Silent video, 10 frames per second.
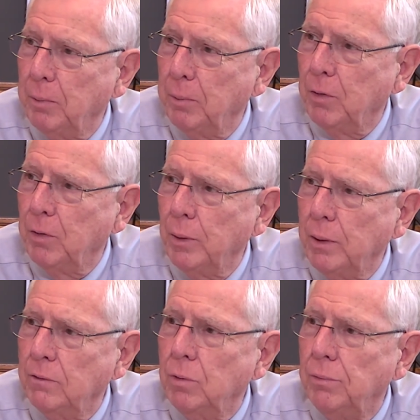between
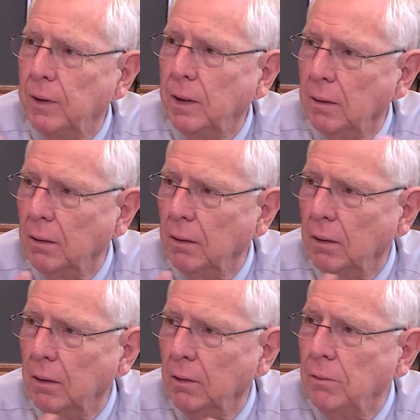school funding and
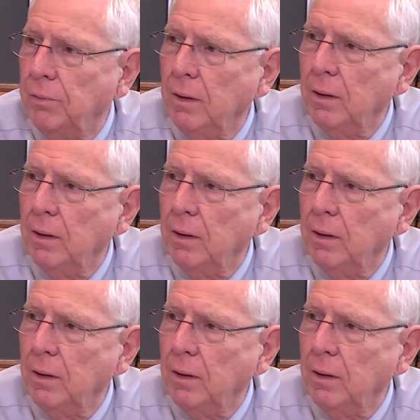local funding.